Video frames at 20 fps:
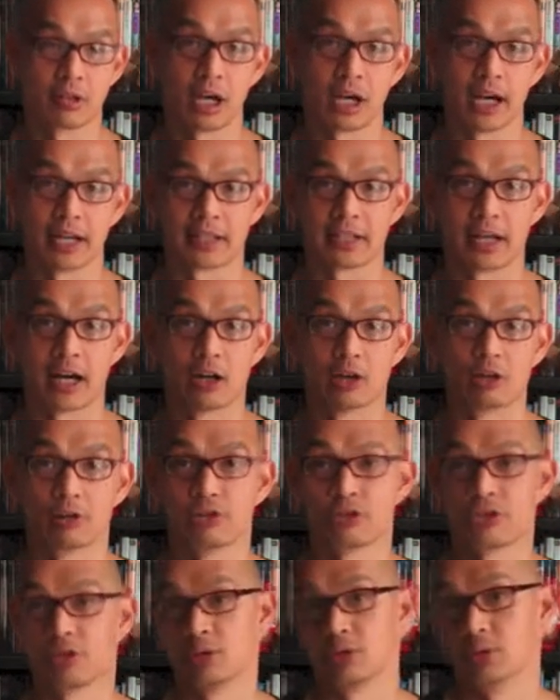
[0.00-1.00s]
hike
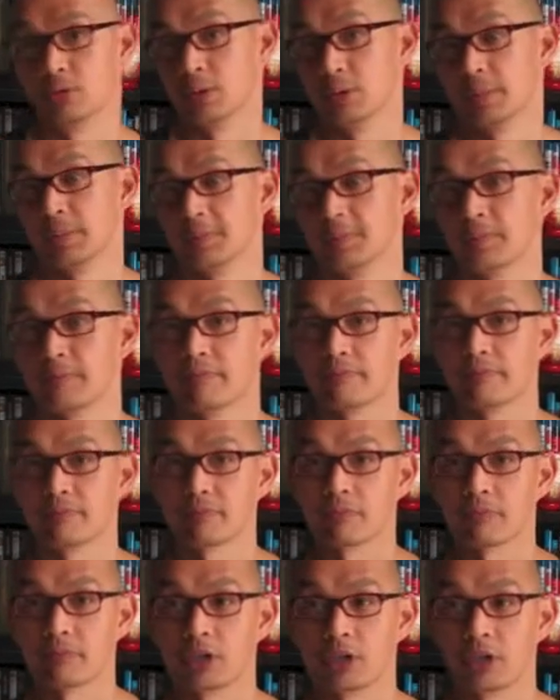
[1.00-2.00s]
out to,
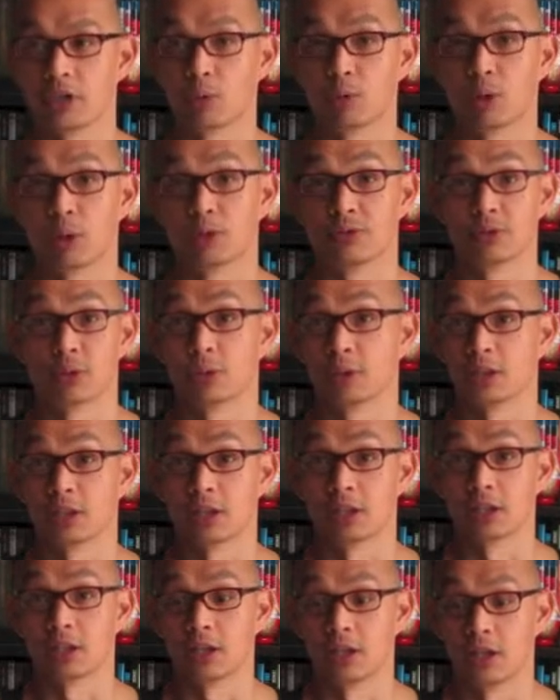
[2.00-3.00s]
you know, wherever we're
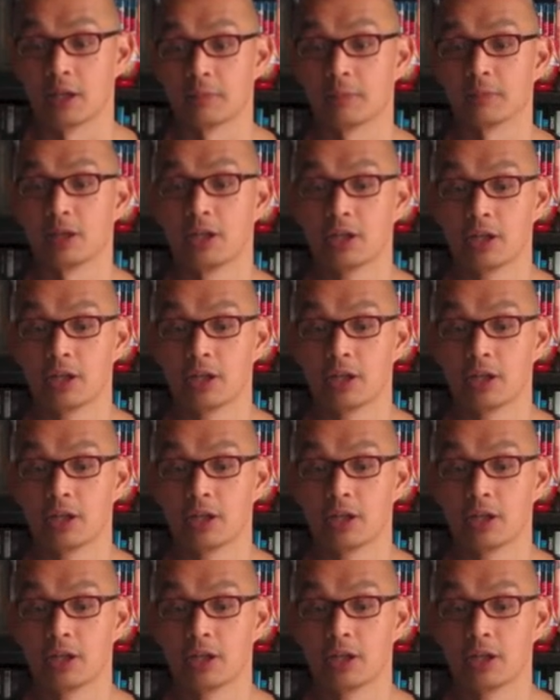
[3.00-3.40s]
going to climb.